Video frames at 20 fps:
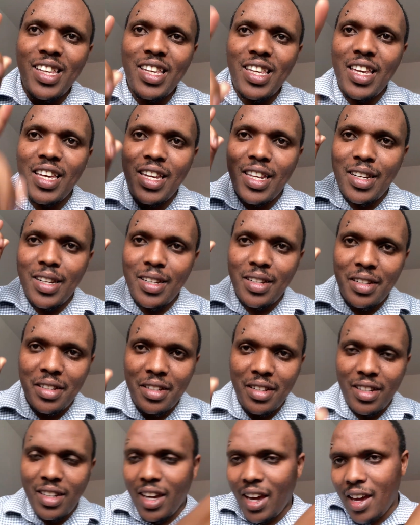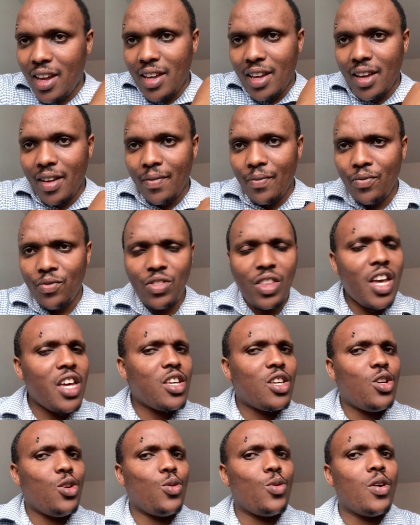in Kenya.
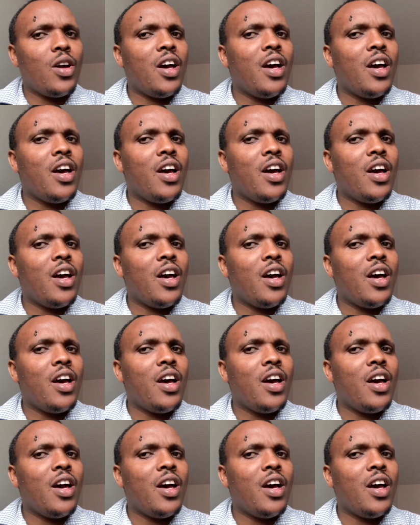Thank you